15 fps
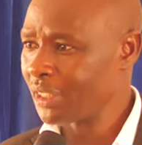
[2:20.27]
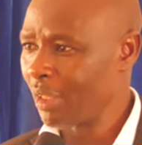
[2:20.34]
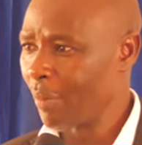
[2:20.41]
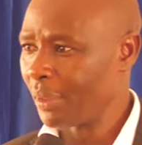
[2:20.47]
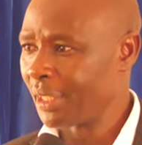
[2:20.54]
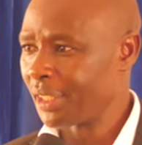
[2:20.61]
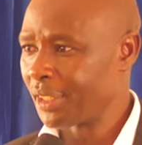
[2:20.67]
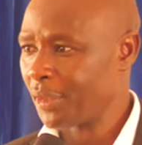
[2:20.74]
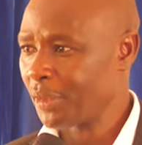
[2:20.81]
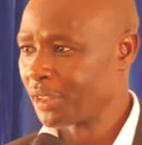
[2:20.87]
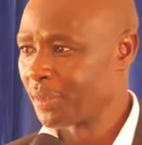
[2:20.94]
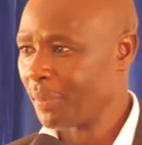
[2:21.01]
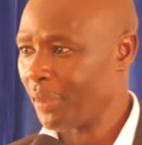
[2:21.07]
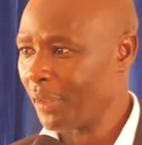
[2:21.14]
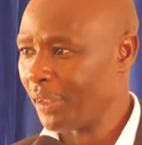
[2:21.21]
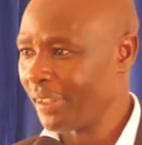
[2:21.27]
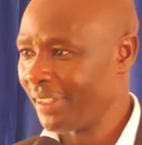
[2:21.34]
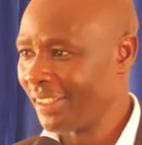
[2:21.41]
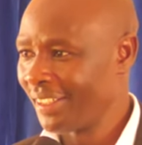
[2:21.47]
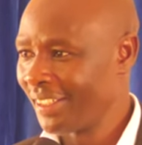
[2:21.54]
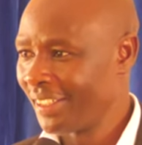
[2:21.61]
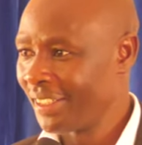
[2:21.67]
somebody that knows more
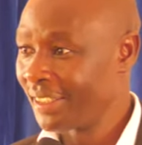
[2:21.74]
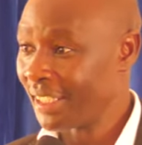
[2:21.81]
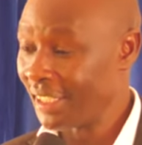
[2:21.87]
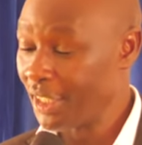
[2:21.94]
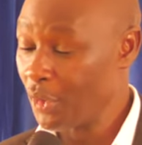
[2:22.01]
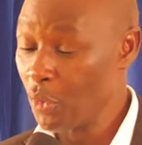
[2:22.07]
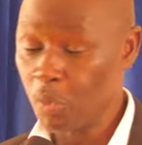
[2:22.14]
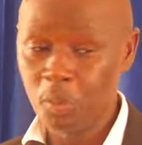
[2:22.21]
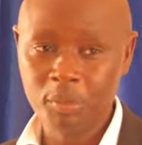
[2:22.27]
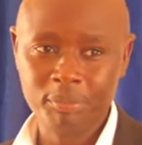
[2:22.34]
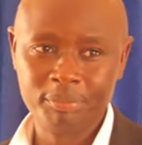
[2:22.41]
than you.